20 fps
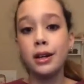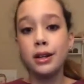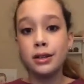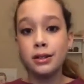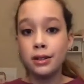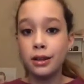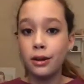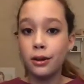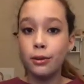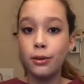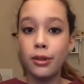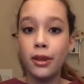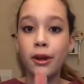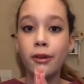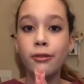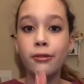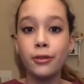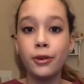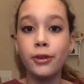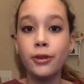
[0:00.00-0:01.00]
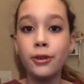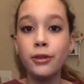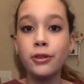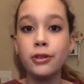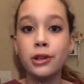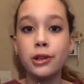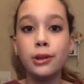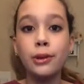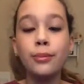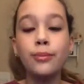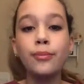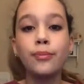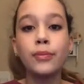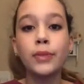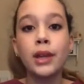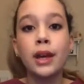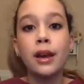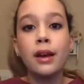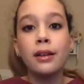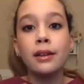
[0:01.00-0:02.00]
So without further ado,
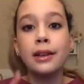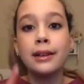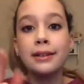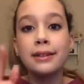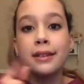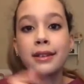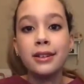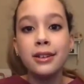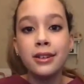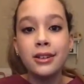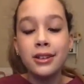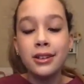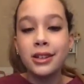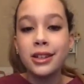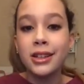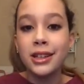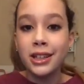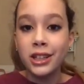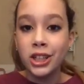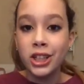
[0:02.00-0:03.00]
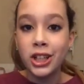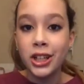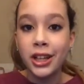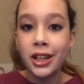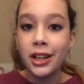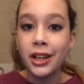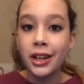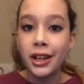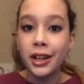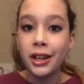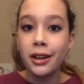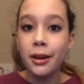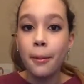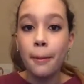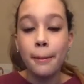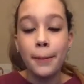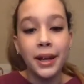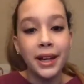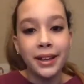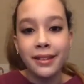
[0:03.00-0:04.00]
let's get to the kitchen and
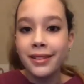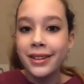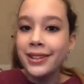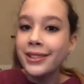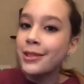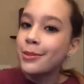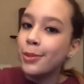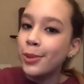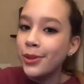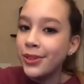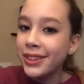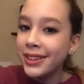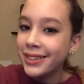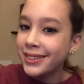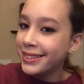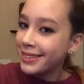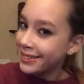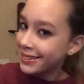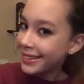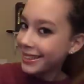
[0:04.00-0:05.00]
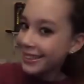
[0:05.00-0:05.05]
make these smoothies.